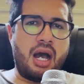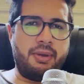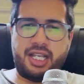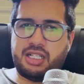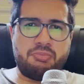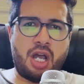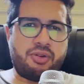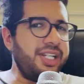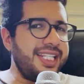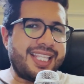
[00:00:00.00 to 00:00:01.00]
Because I'm not
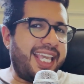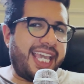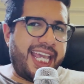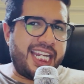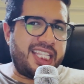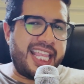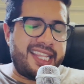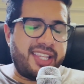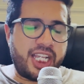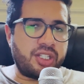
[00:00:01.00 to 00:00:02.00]
really seeing any
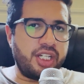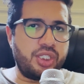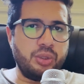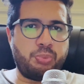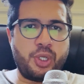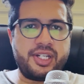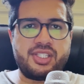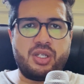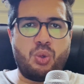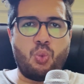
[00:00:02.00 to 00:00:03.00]
data to point
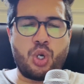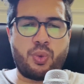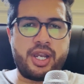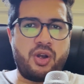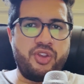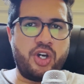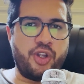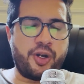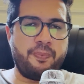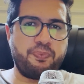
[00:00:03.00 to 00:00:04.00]
us one way or the
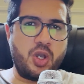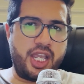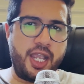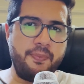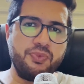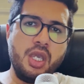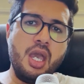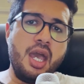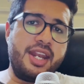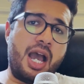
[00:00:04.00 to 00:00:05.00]
other. Okay.
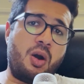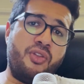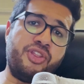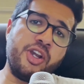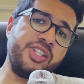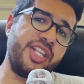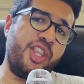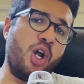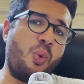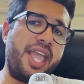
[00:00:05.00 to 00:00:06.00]
Now on Thursday
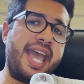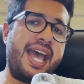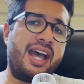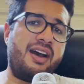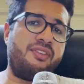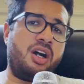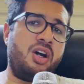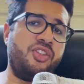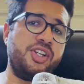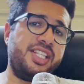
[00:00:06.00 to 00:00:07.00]
though, we have
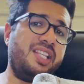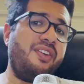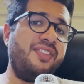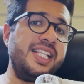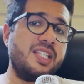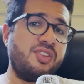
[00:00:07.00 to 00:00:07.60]
on Thursday the 15th of